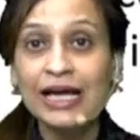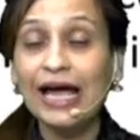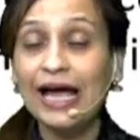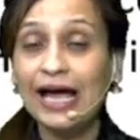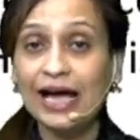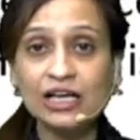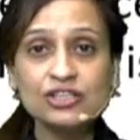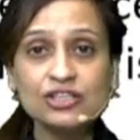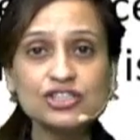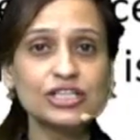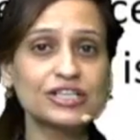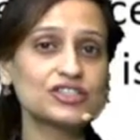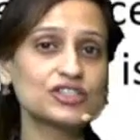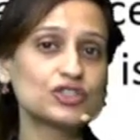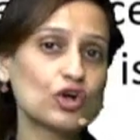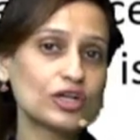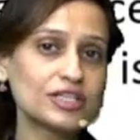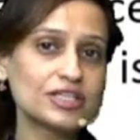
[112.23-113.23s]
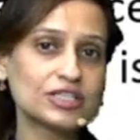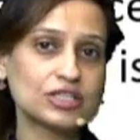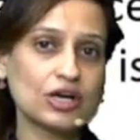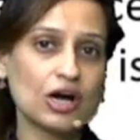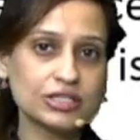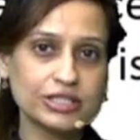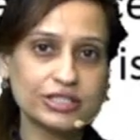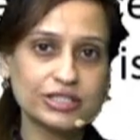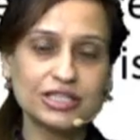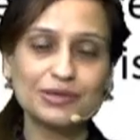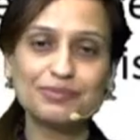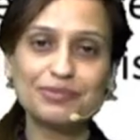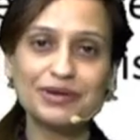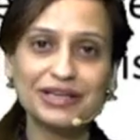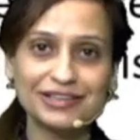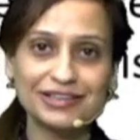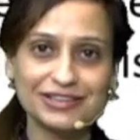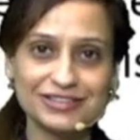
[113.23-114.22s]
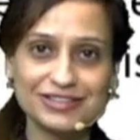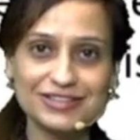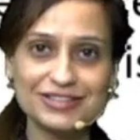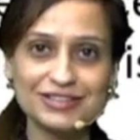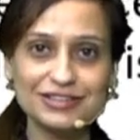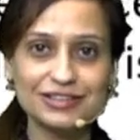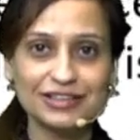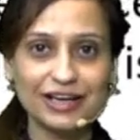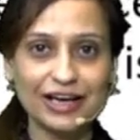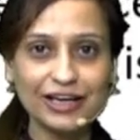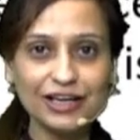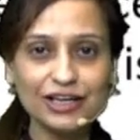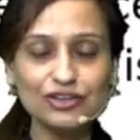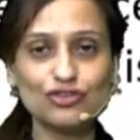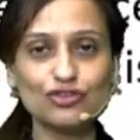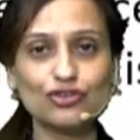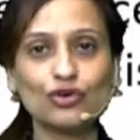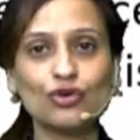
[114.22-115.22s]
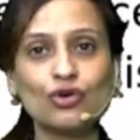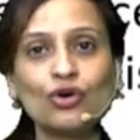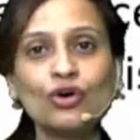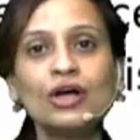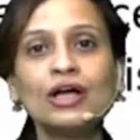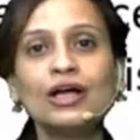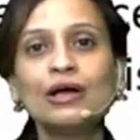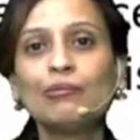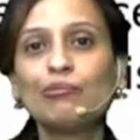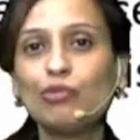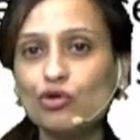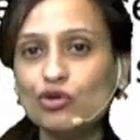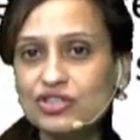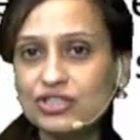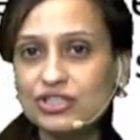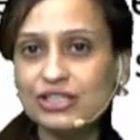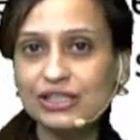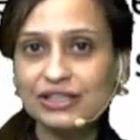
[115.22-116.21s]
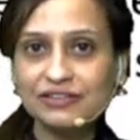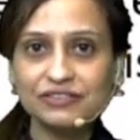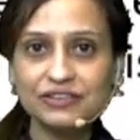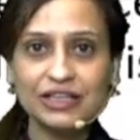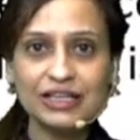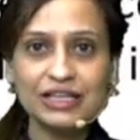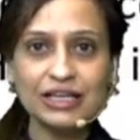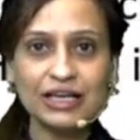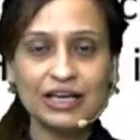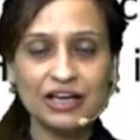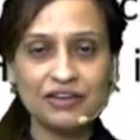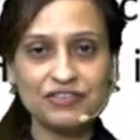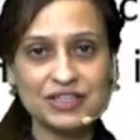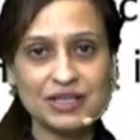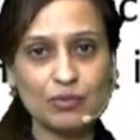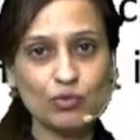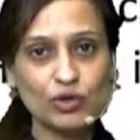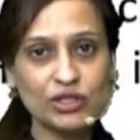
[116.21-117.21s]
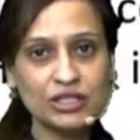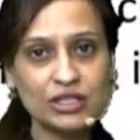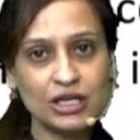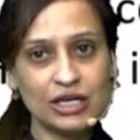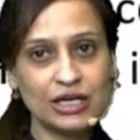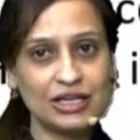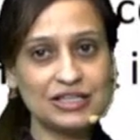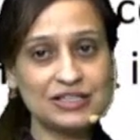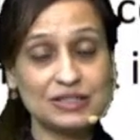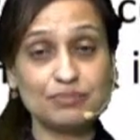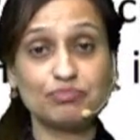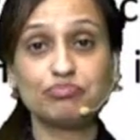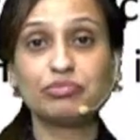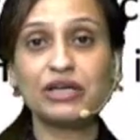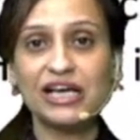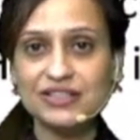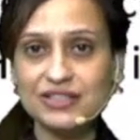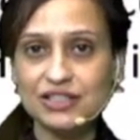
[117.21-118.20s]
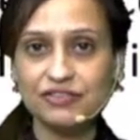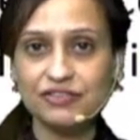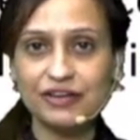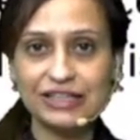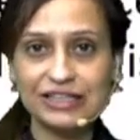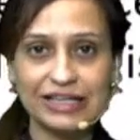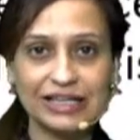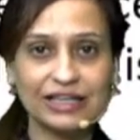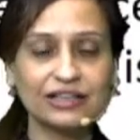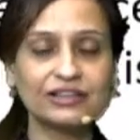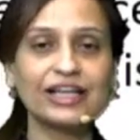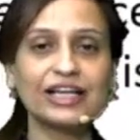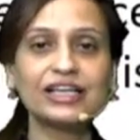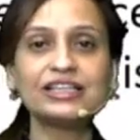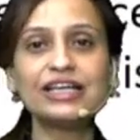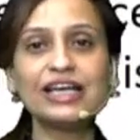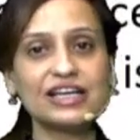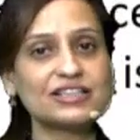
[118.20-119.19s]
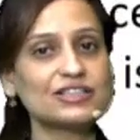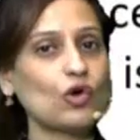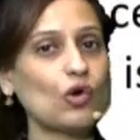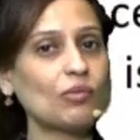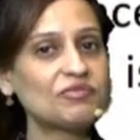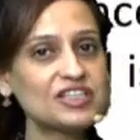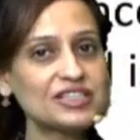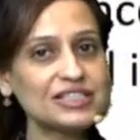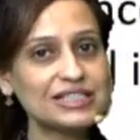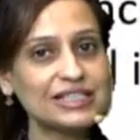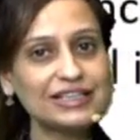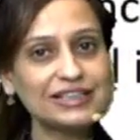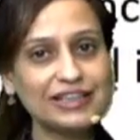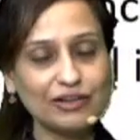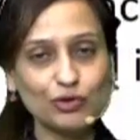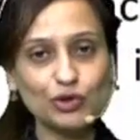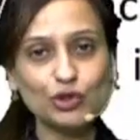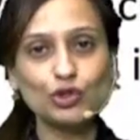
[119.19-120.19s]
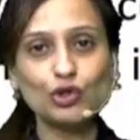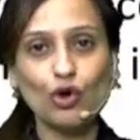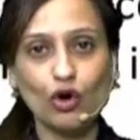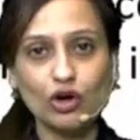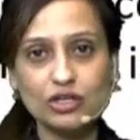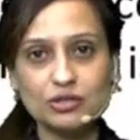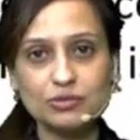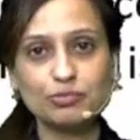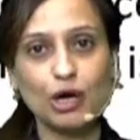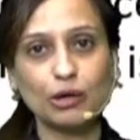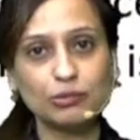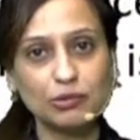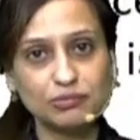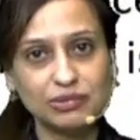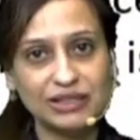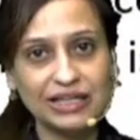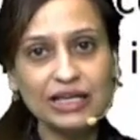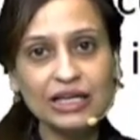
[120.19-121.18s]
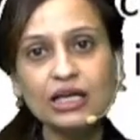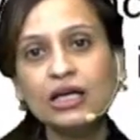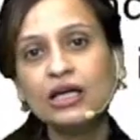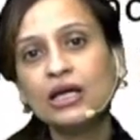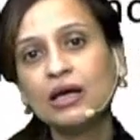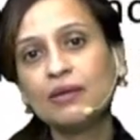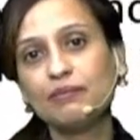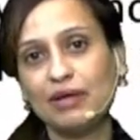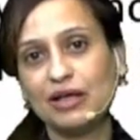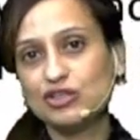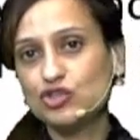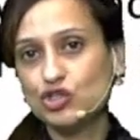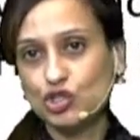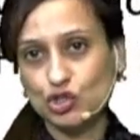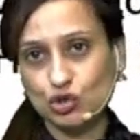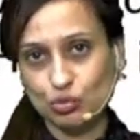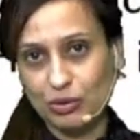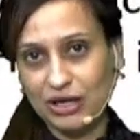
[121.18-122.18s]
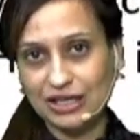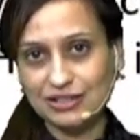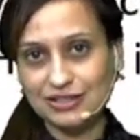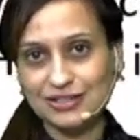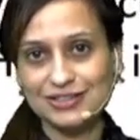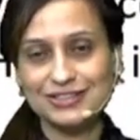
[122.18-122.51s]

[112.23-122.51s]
and she has not started her periods, right? So post-delivery, if someone is breastfeeding, then yes, obviously they would not probably menstruate